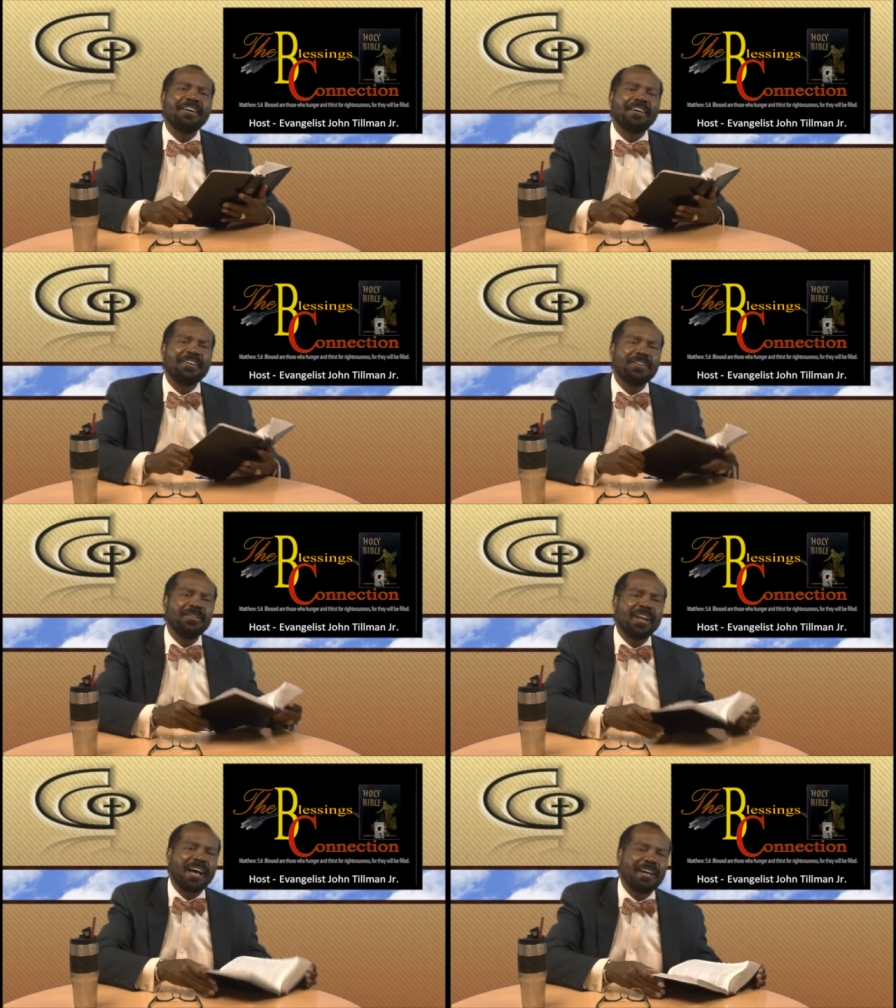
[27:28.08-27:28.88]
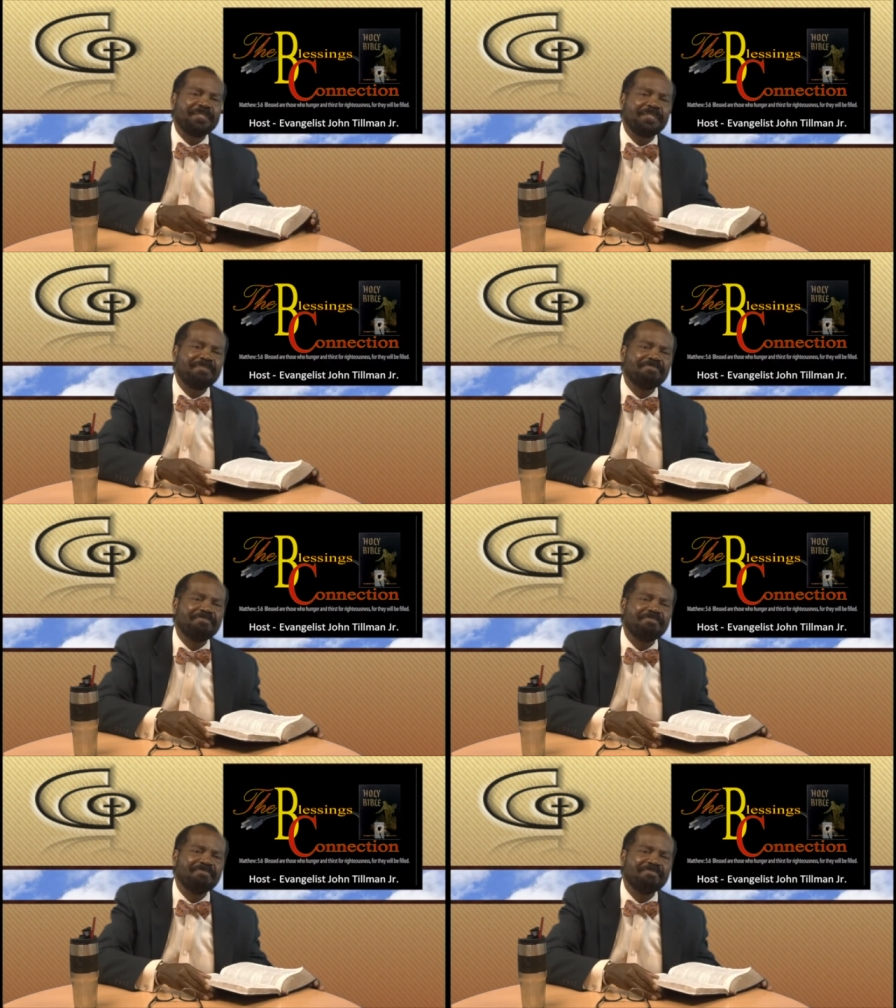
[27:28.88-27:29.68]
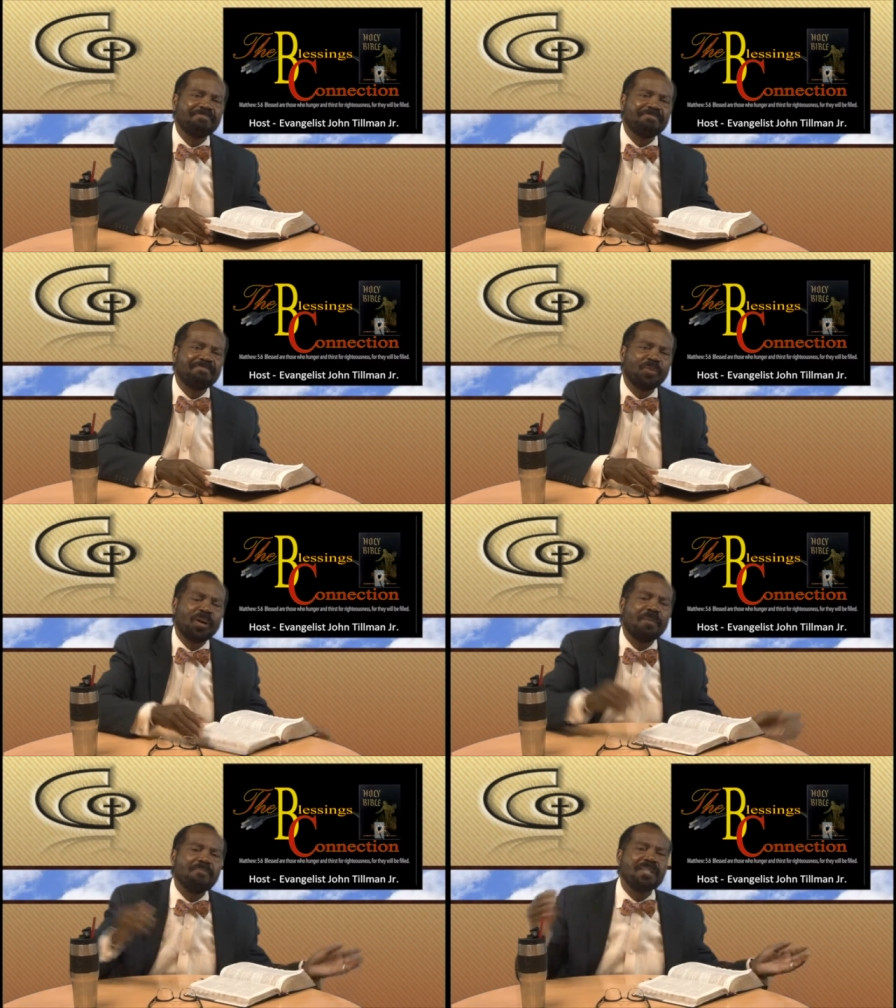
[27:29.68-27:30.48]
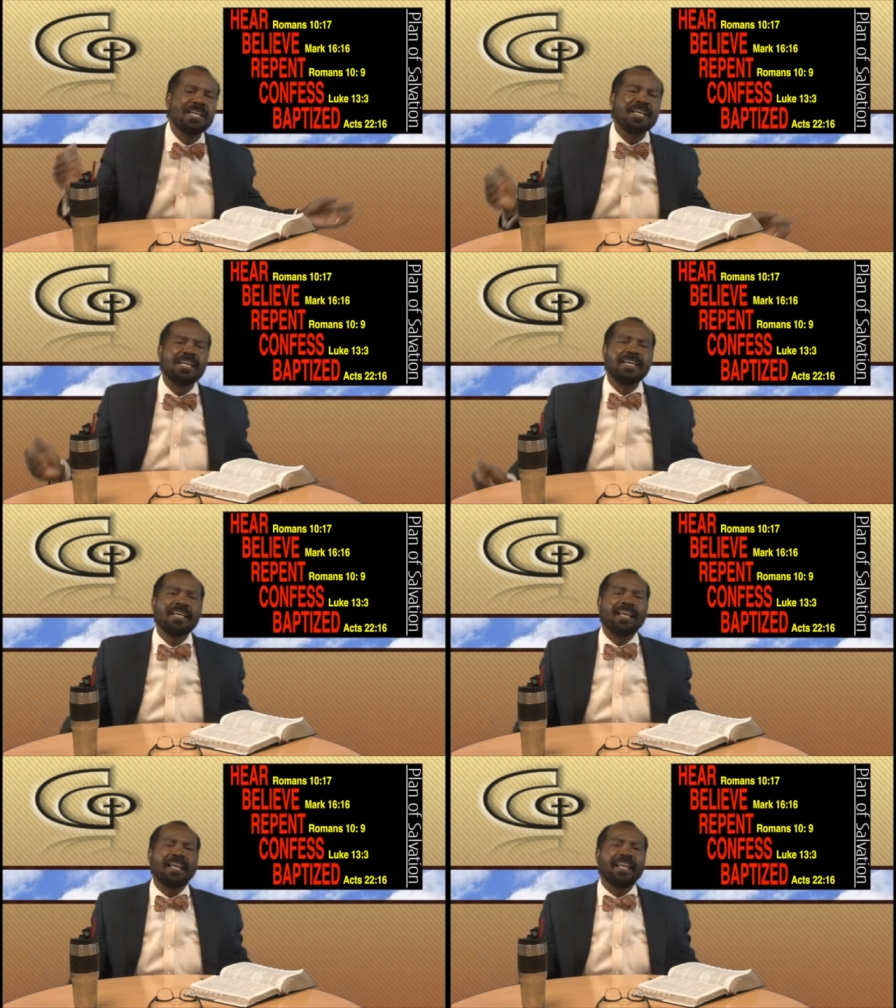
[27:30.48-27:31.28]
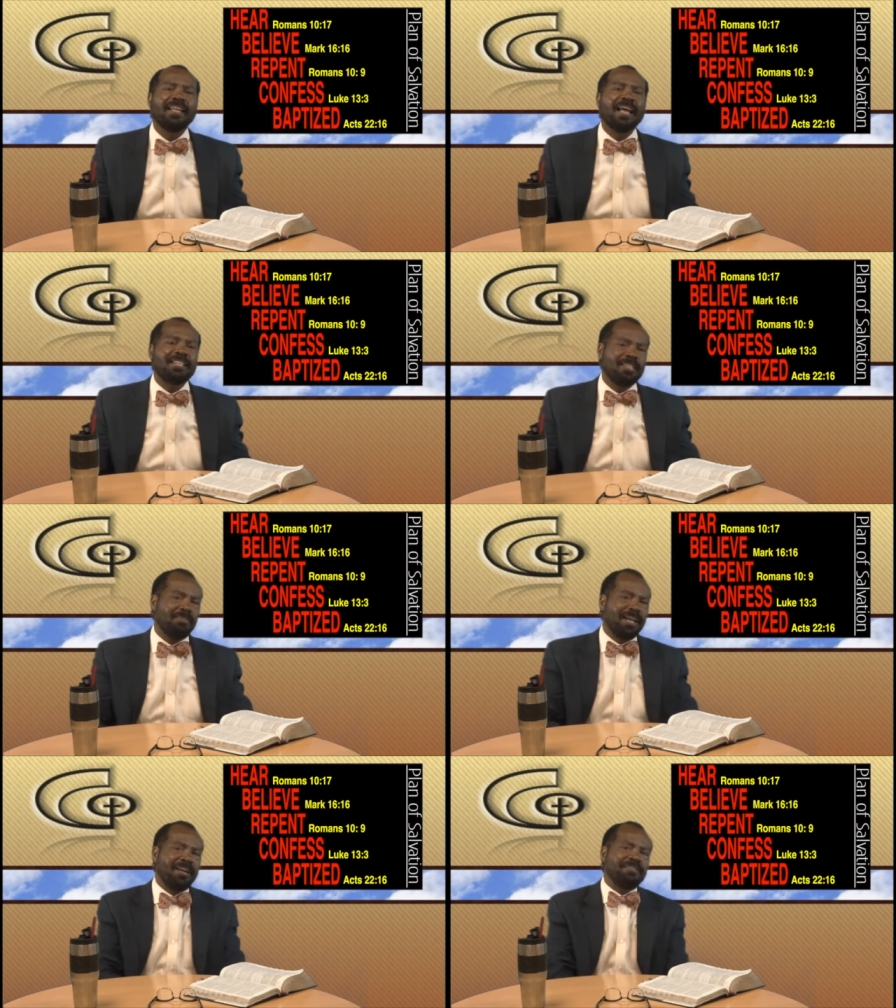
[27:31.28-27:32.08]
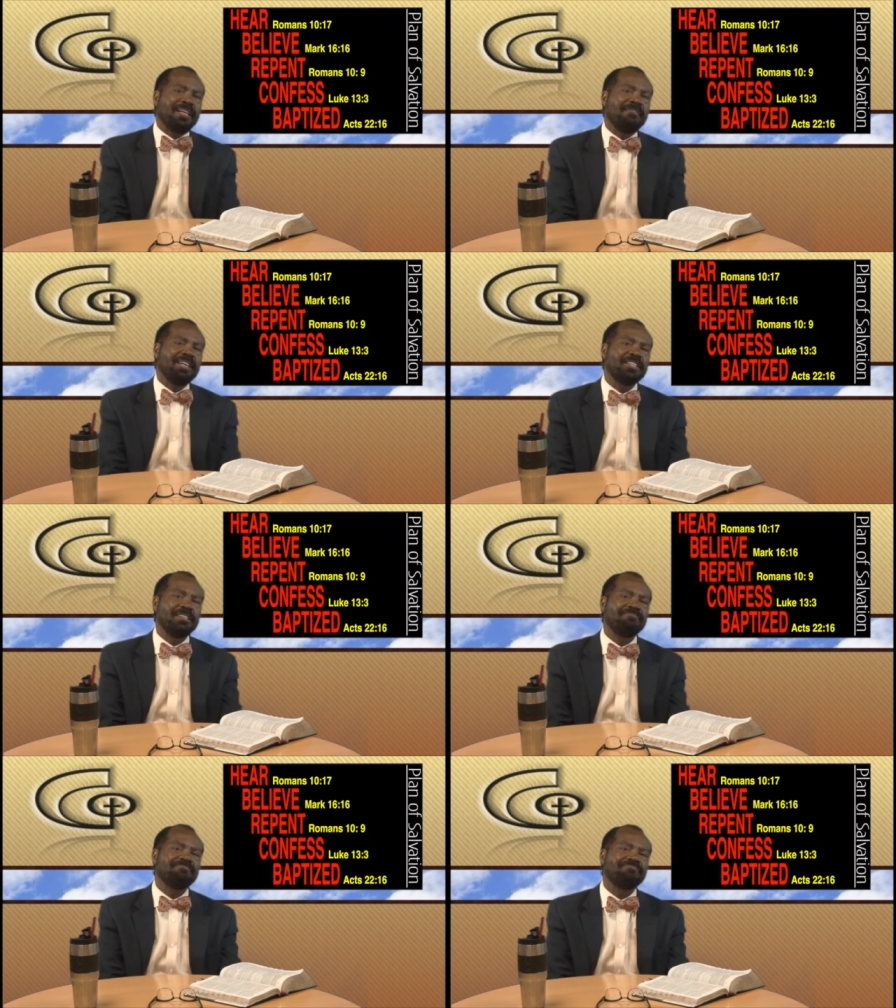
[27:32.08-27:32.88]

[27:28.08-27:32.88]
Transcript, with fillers: a new life. Well, that's the plan of salvation.